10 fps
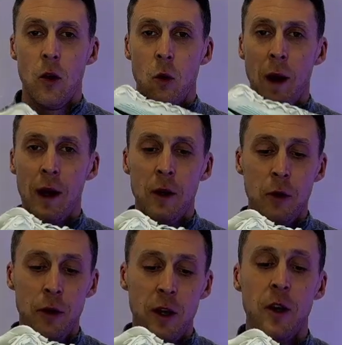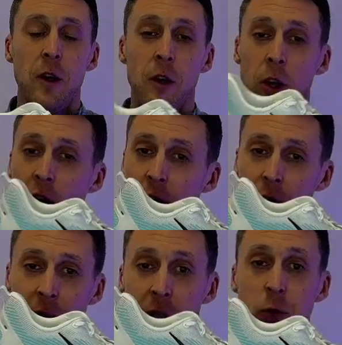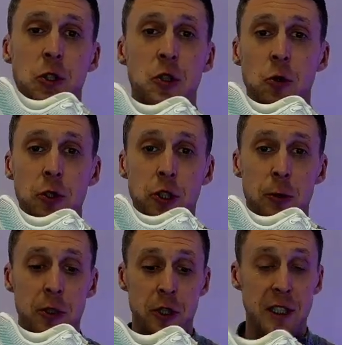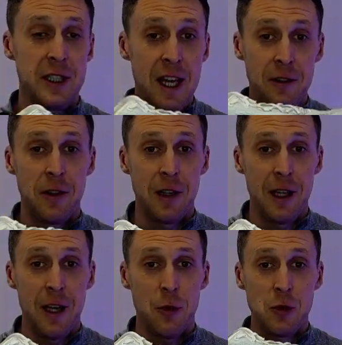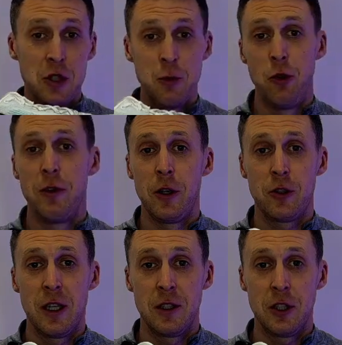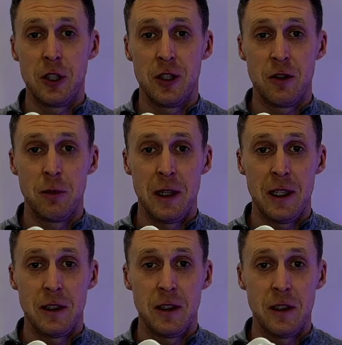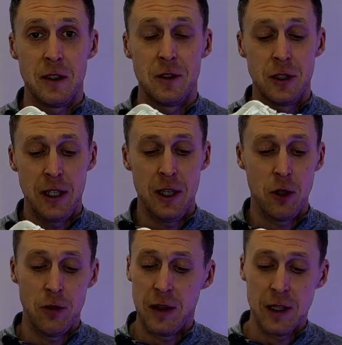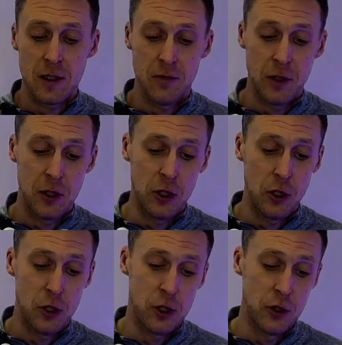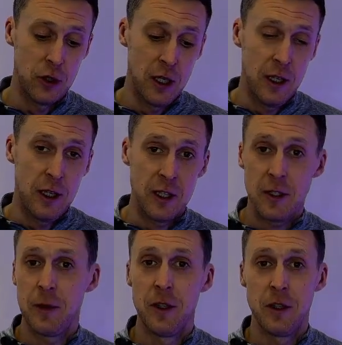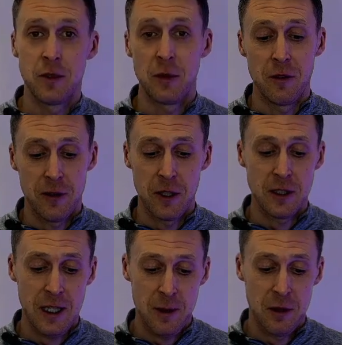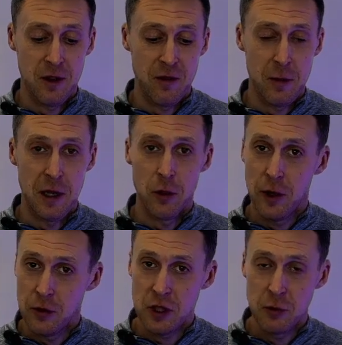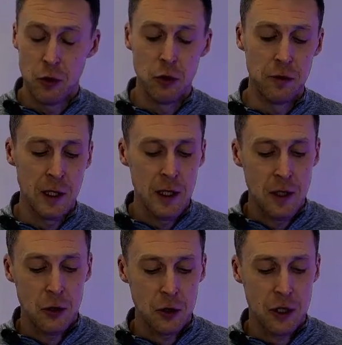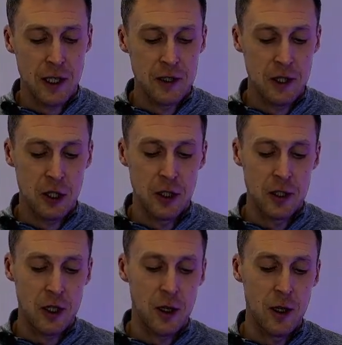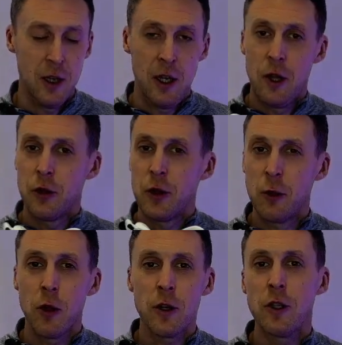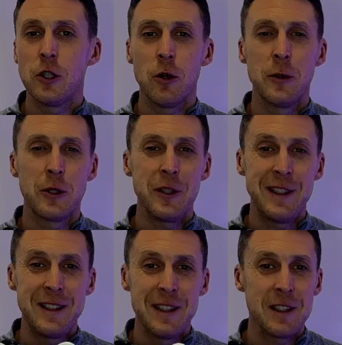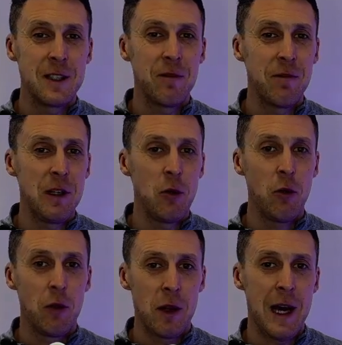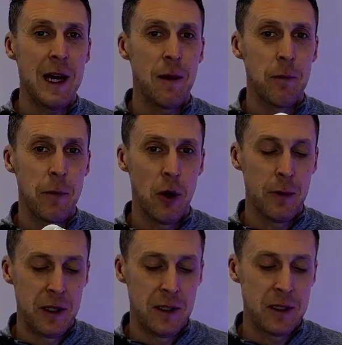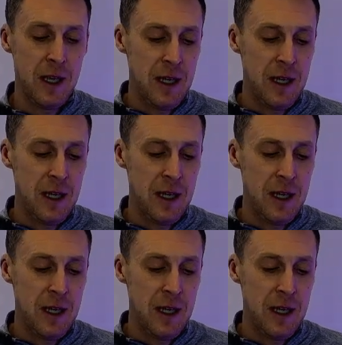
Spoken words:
While the curved heel-to-toe geometry definitely helps smooth out transitions from landing to takeoff, that's something that you should experience from your first step in the Vomero, how smooth those transitions are. The rocker geometry doesn't feel that prominent,